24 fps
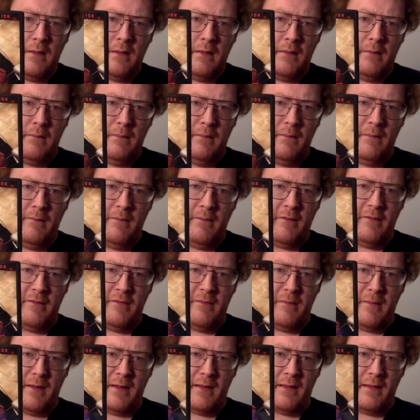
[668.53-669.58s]
movies, you
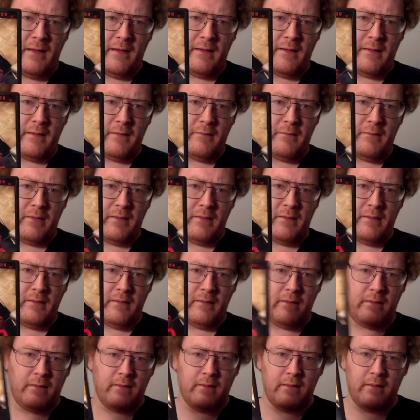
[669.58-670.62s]
might like it, but
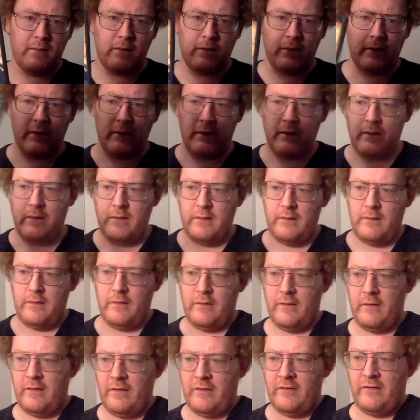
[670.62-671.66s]

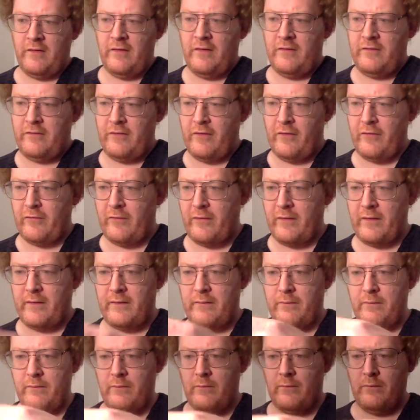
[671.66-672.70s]
it, it shows like
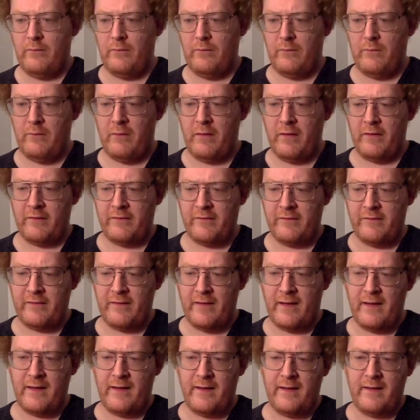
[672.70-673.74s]
what a
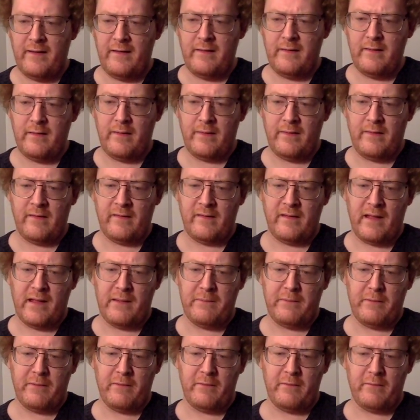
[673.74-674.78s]
society at that time
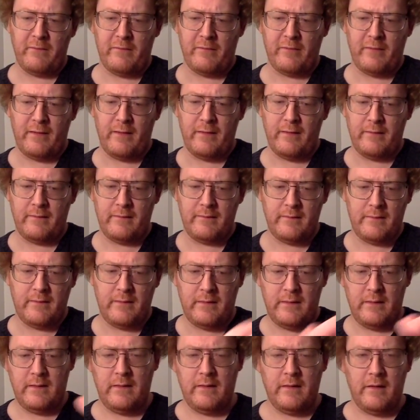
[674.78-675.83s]
period was like.
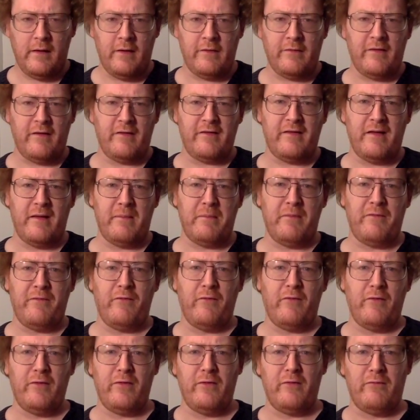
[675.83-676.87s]
As I said
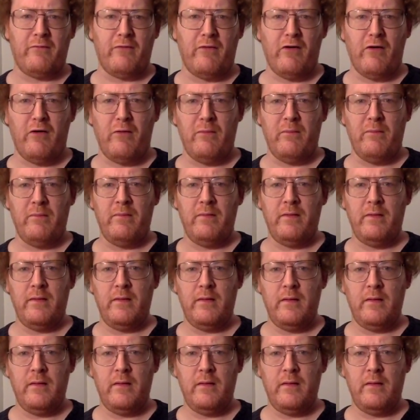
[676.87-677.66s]
before in the Rome